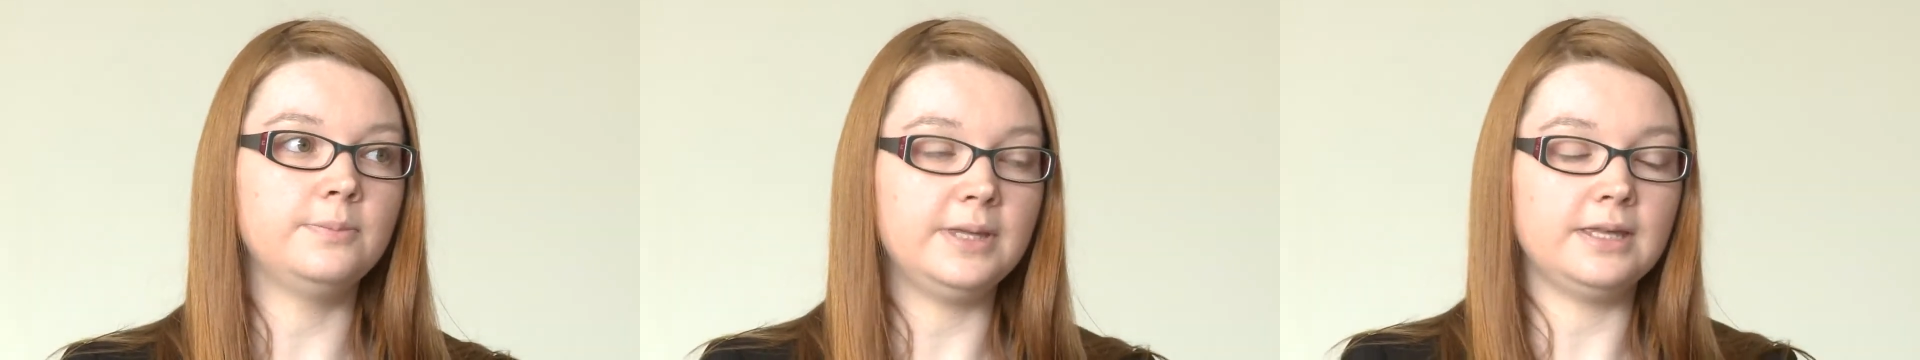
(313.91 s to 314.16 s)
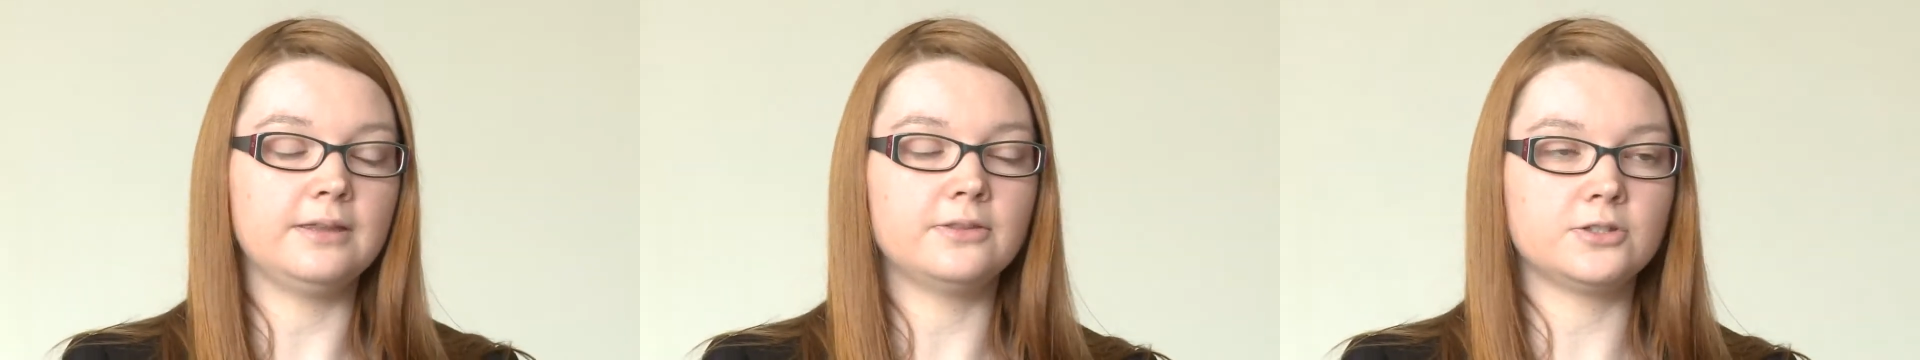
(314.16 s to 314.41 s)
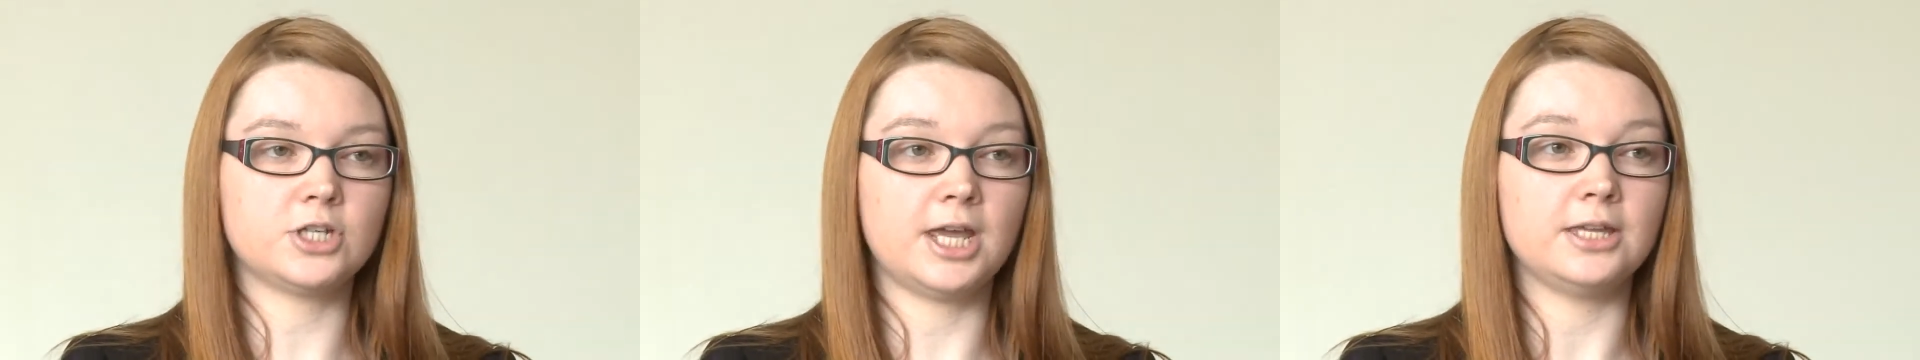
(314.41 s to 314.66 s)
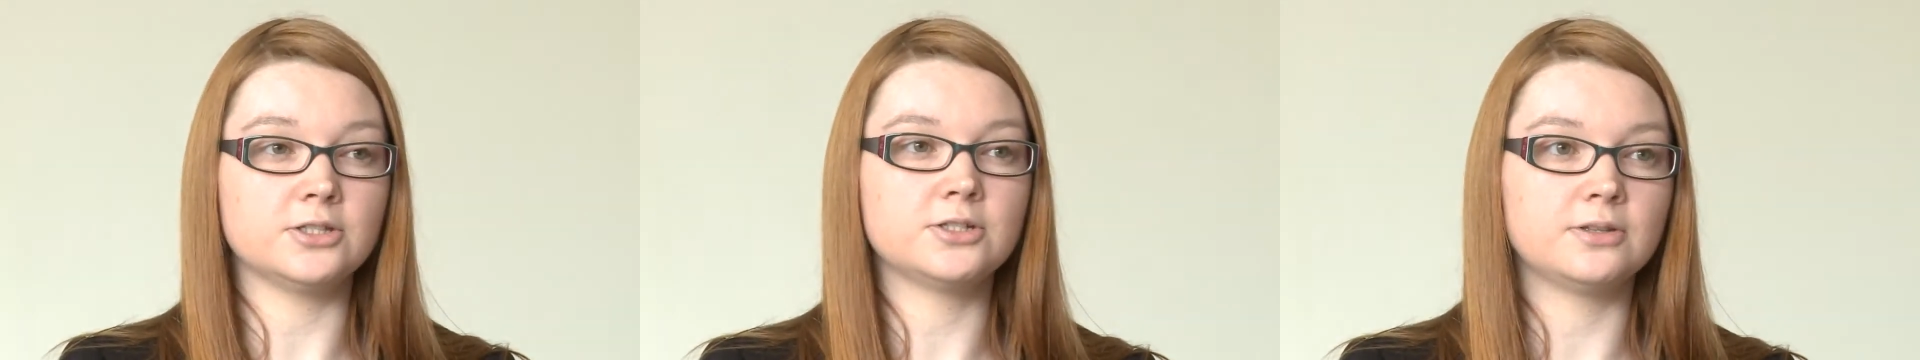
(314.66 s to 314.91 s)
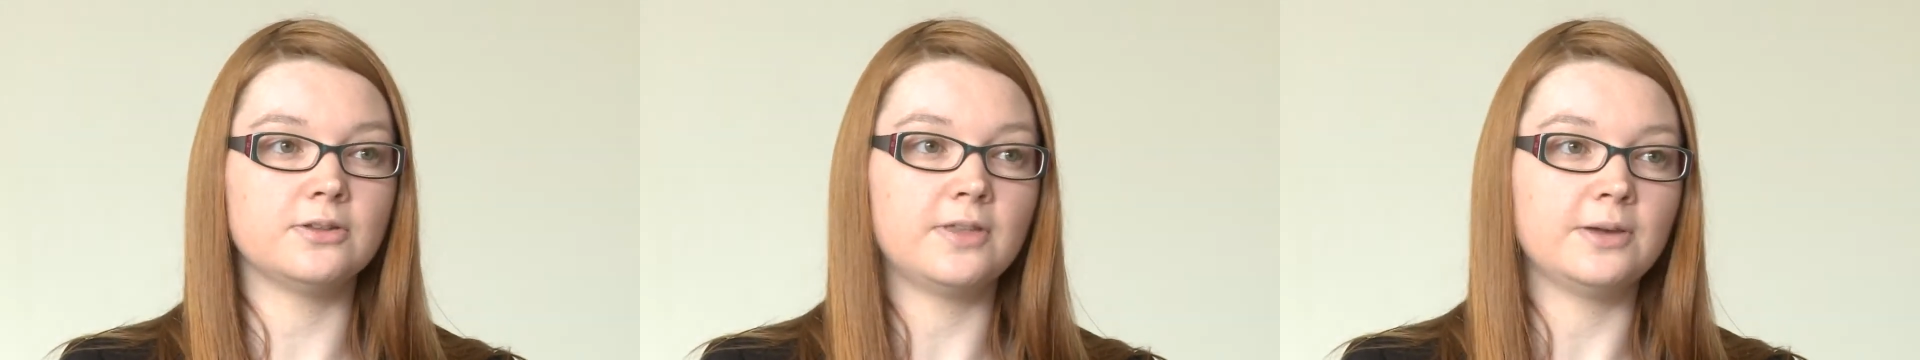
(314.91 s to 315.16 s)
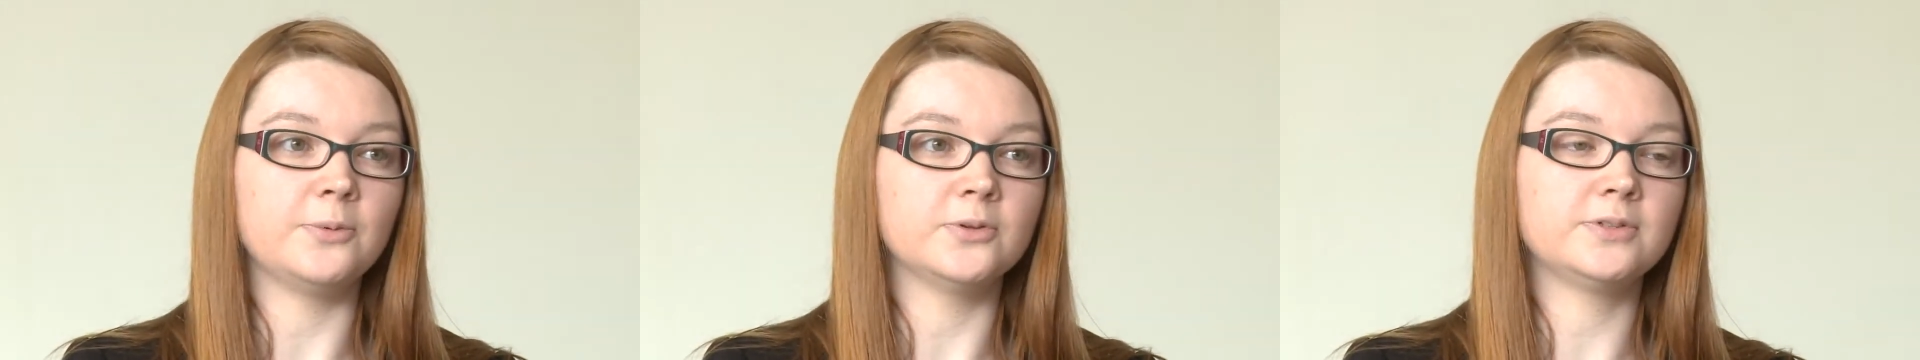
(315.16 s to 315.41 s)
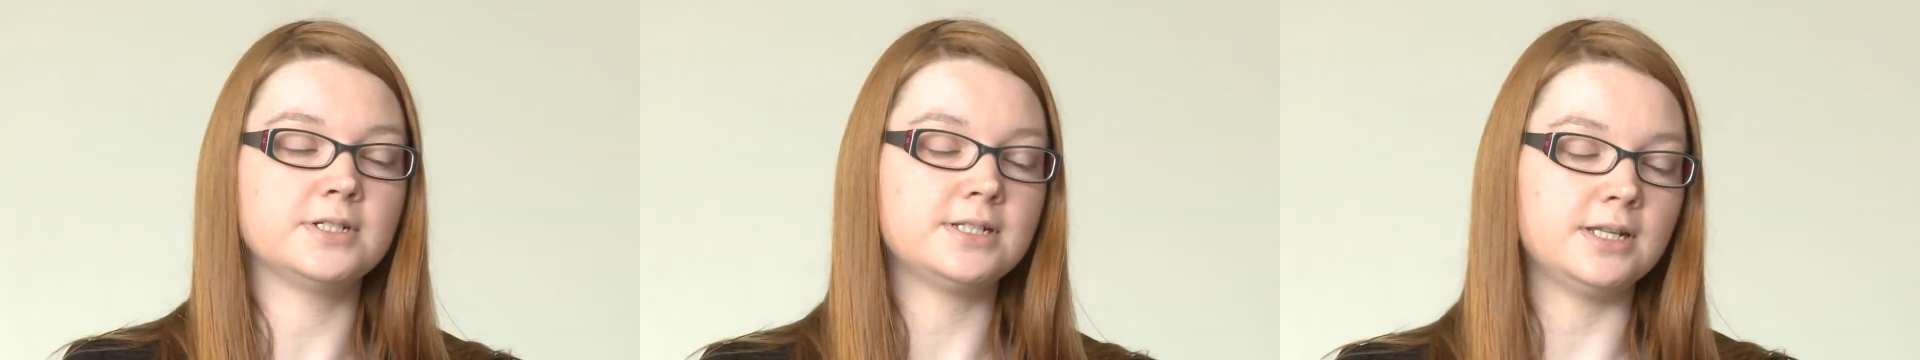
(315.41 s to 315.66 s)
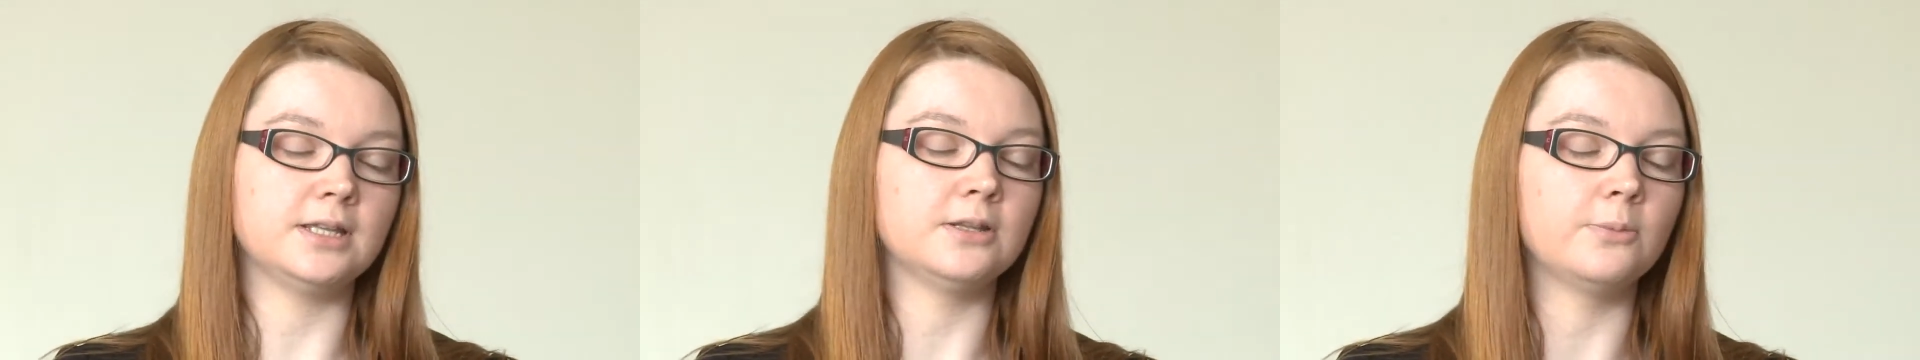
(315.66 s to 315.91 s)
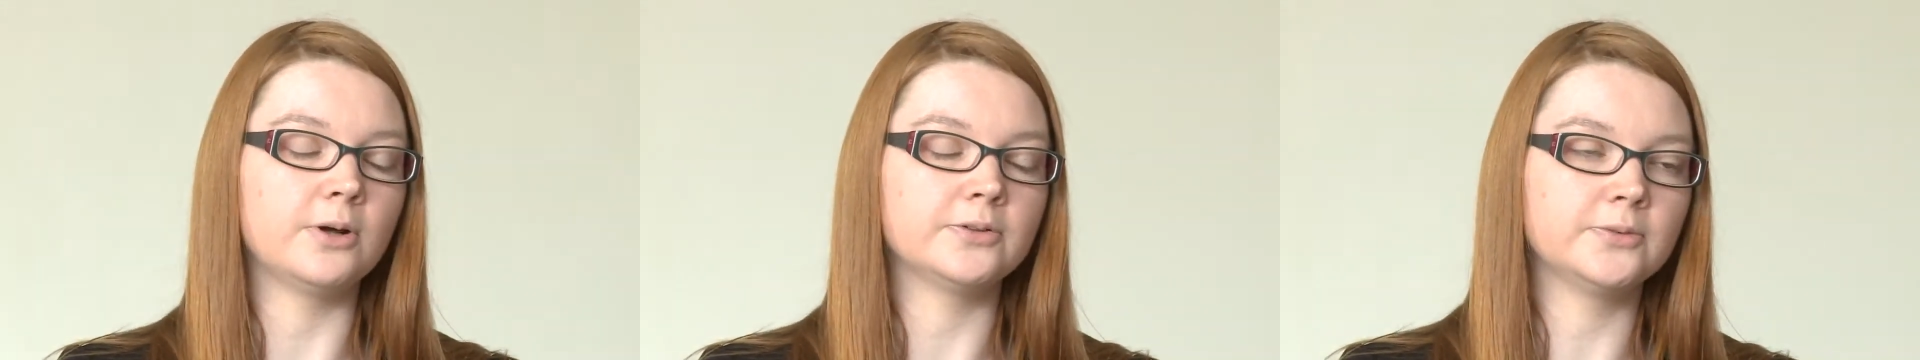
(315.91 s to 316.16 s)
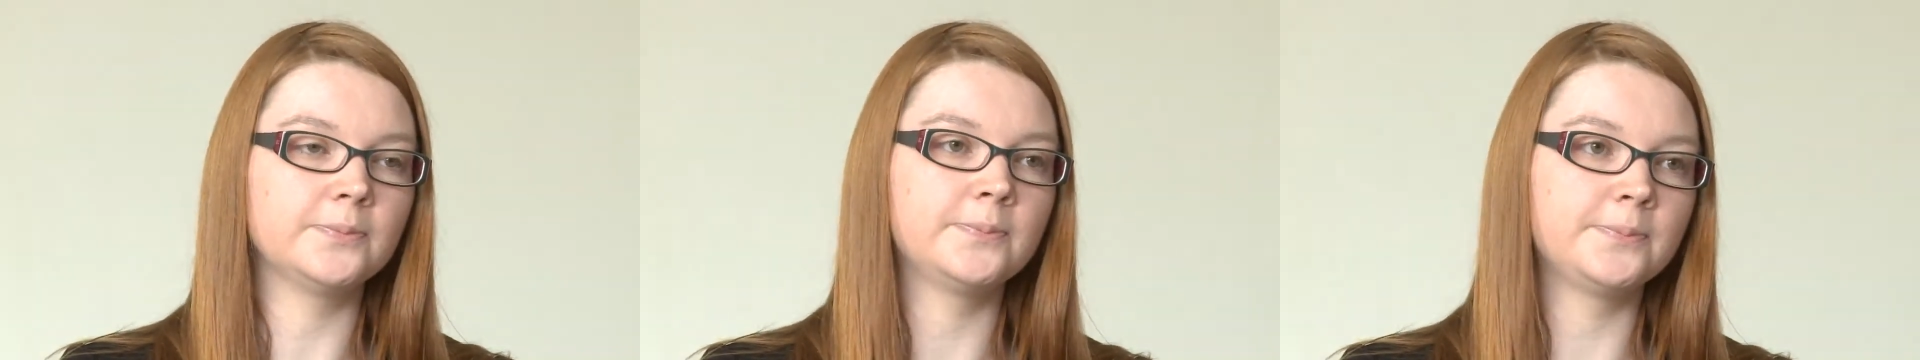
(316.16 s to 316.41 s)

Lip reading: being the change that they want to see in the world.